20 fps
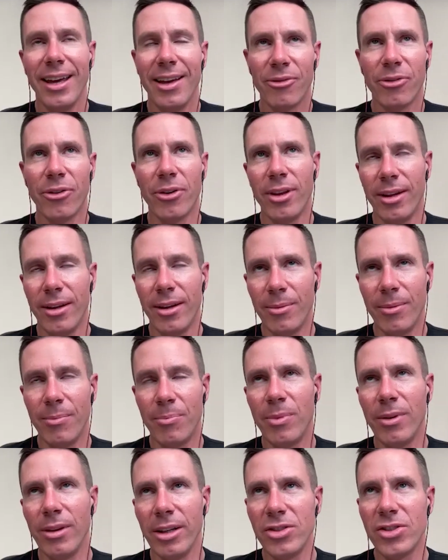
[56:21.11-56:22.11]
for the
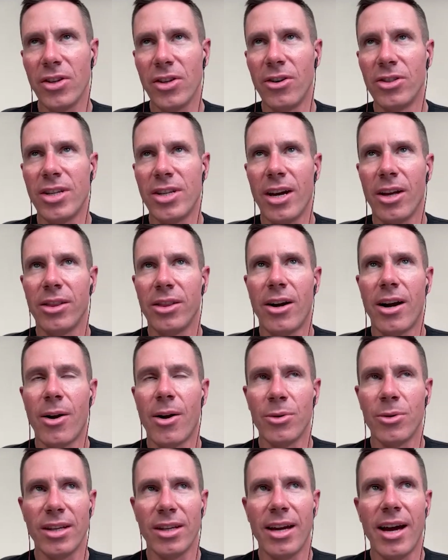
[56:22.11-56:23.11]
listeners out there, I
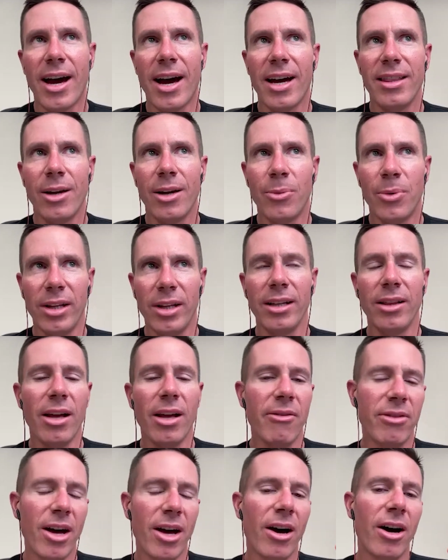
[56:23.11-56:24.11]
was the guy that really
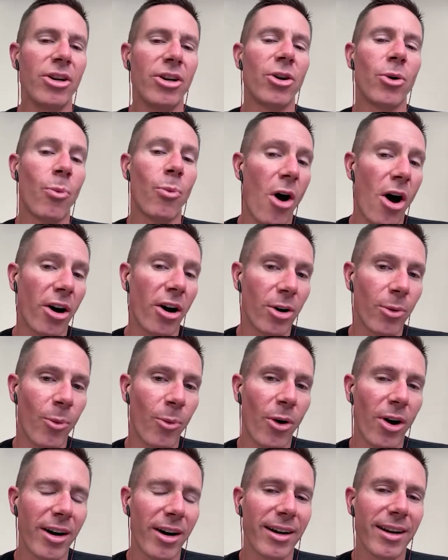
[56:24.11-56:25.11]
loved the underwater
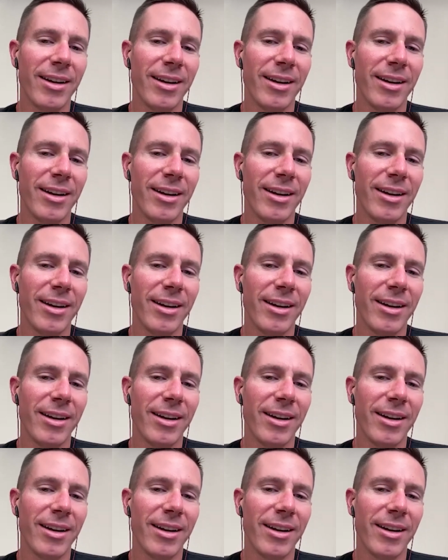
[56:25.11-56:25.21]
work.